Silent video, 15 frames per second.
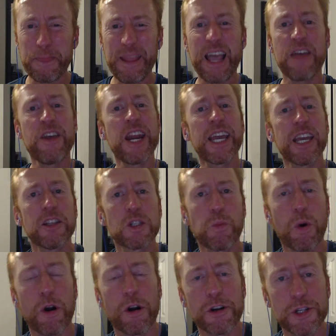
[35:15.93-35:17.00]
And then it gets
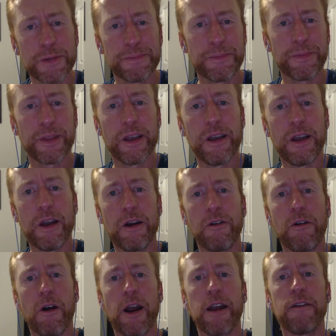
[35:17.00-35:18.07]
worse,
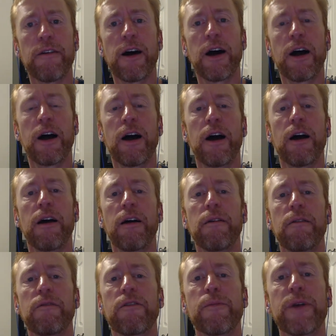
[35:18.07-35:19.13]
right?
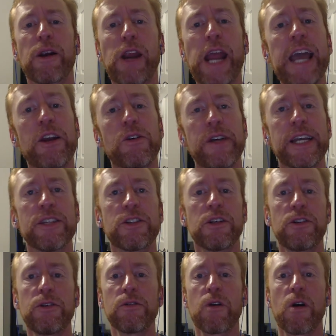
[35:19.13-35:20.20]
From a Cato
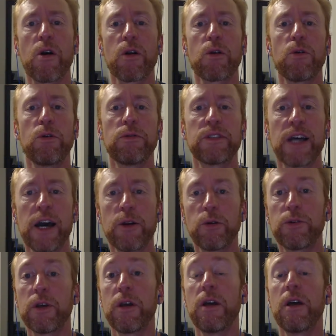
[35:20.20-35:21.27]
Institute article titled
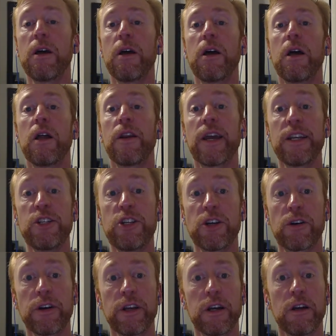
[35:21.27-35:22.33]

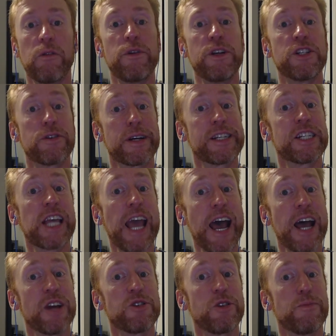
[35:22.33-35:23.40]
Nigeria restricts
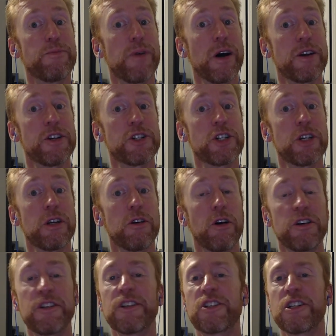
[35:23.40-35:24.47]
cash to punish, or
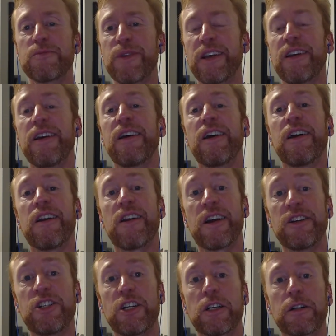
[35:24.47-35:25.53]
excuse me,
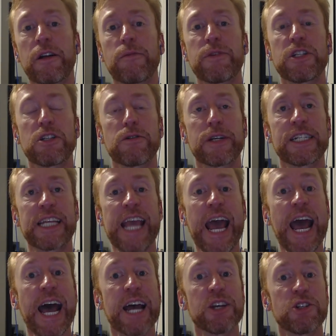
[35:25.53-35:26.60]
Nigeria restricts
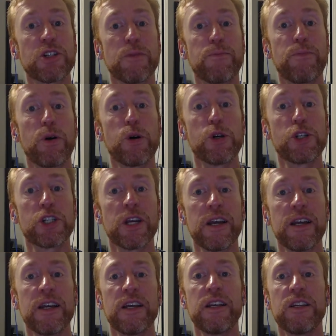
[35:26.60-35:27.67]
cash to push
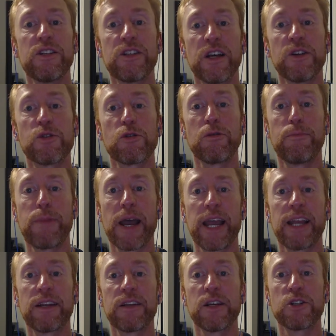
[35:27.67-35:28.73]
central bank
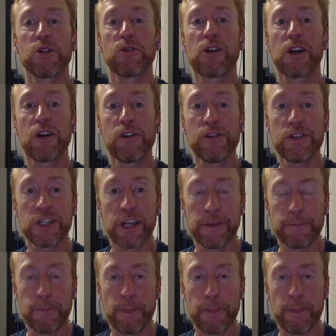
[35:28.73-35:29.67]
digital currency.